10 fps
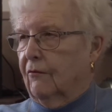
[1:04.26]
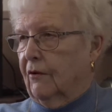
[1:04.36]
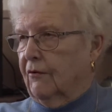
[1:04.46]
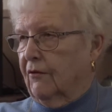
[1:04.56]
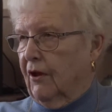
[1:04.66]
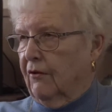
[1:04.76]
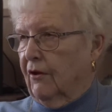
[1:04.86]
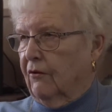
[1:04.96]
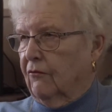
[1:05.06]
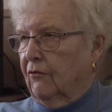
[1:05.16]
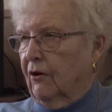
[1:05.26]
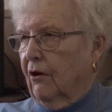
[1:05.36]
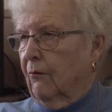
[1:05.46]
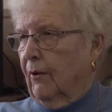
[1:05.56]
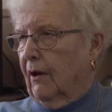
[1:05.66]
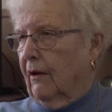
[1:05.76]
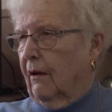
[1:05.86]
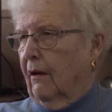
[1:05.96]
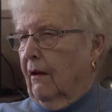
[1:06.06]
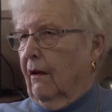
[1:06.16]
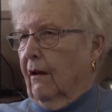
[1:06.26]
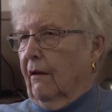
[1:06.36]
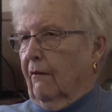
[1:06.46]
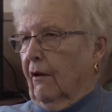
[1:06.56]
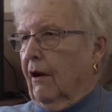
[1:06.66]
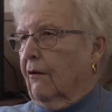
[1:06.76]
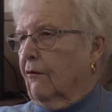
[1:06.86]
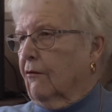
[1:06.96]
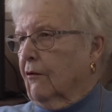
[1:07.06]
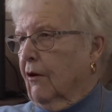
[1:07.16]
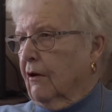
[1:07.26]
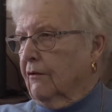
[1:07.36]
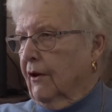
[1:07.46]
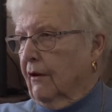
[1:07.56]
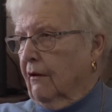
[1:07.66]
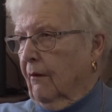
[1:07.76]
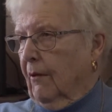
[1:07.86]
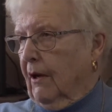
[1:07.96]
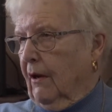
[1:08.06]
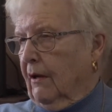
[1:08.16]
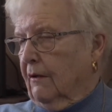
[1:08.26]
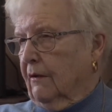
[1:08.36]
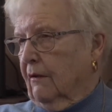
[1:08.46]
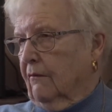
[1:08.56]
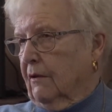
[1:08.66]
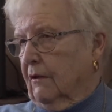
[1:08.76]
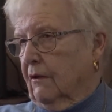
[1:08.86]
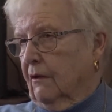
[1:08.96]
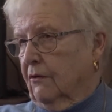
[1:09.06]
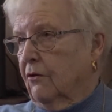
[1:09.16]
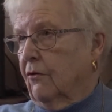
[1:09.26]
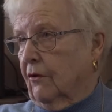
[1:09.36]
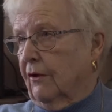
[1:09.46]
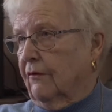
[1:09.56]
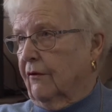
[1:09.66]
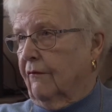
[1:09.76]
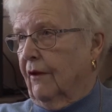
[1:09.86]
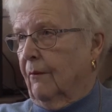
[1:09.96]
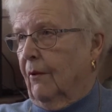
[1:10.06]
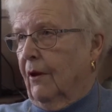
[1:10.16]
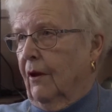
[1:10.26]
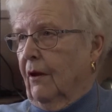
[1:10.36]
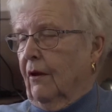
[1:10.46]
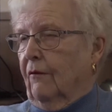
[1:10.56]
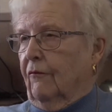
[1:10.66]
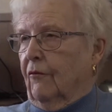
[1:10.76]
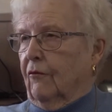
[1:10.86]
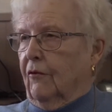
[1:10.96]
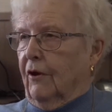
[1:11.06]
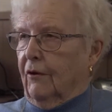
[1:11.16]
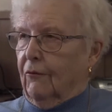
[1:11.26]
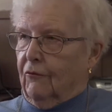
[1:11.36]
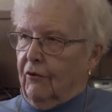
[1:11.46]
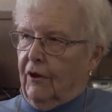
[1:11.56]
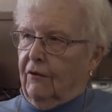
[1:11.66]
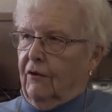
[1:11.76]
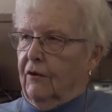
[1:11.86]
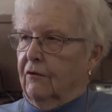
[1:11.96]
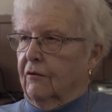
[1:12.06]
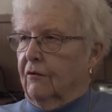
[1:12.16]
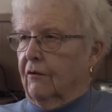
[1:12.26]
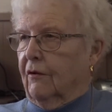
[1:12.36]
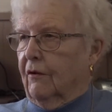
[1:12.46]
to the station to see how many railroad cars had come in. I guess there was a shortage of them, for he could send his